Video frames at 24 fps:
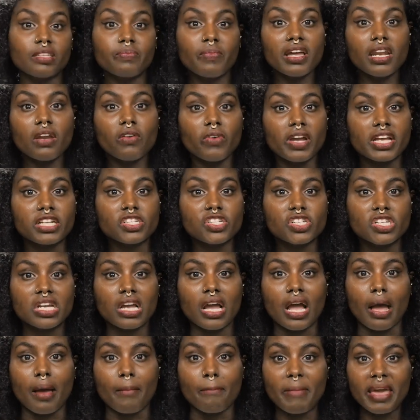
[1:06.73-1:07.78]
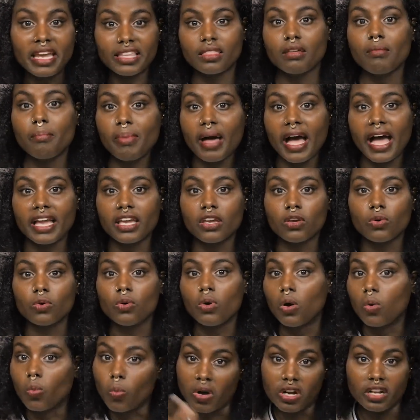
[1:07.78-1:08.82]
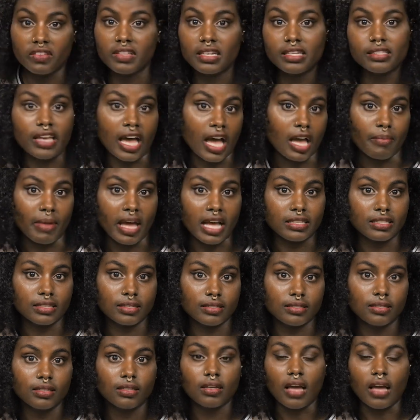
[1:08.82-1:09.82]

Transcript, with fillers: somebody rich, make them buy you one of these eye masks.